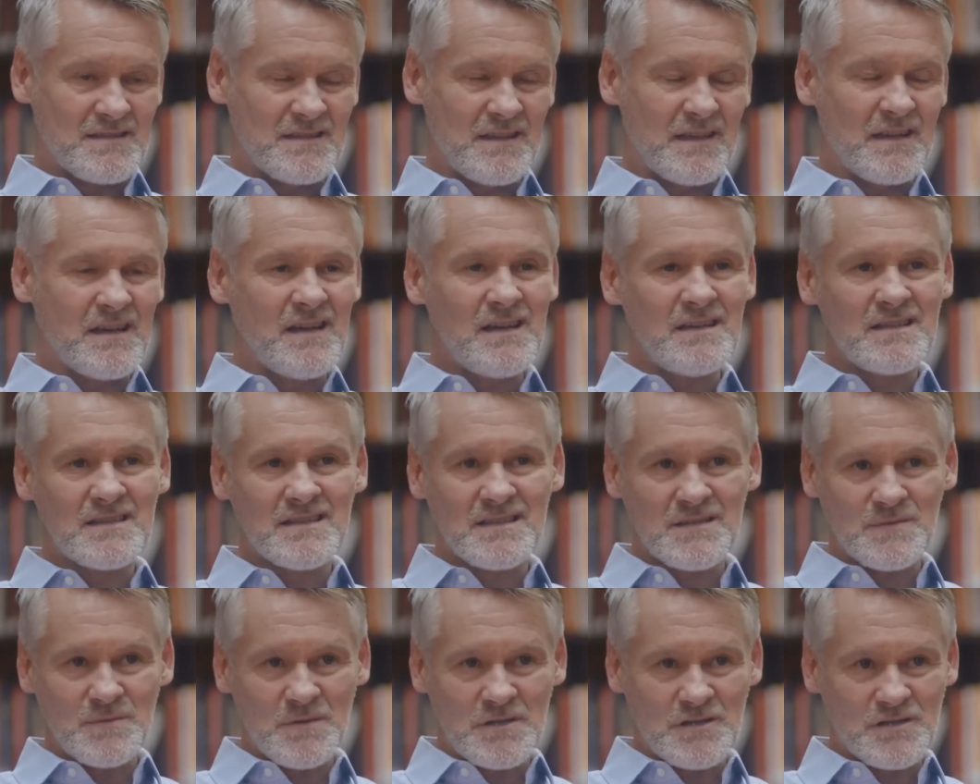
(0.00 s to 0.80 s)
They kind of
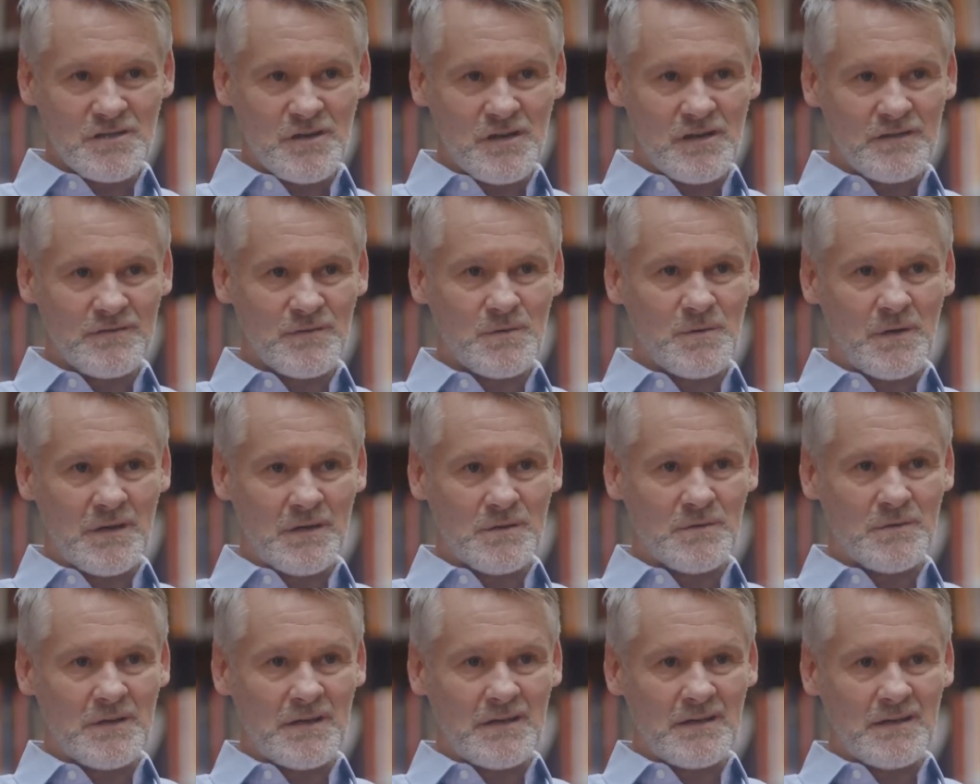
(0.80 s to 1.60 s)
switch off quite
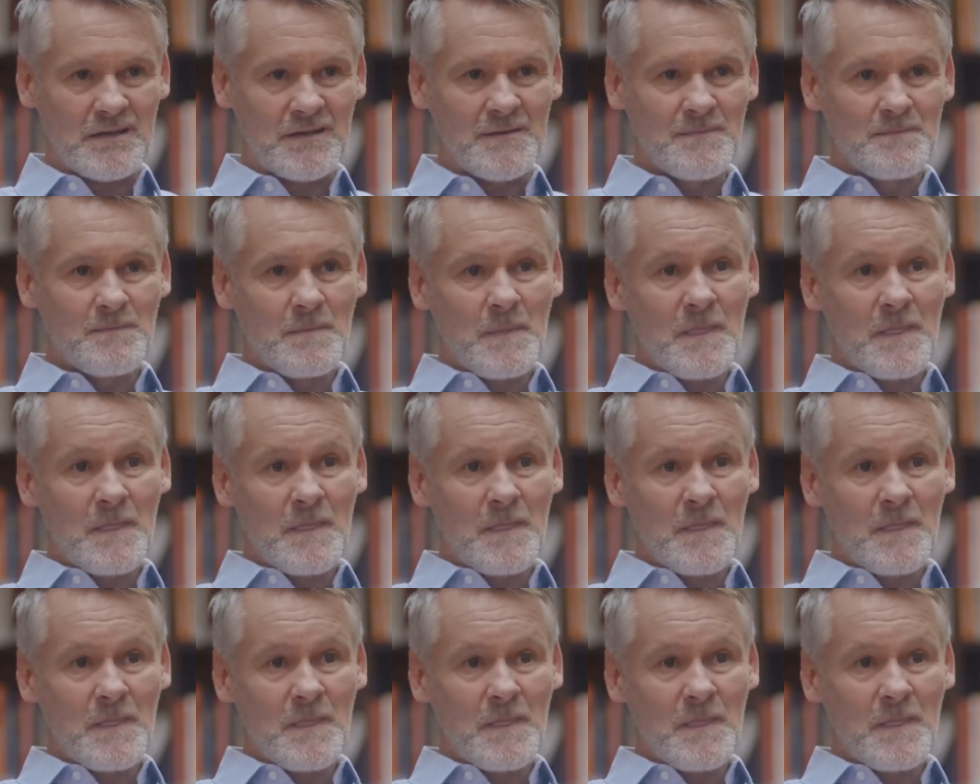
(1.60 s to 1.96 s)
quickly.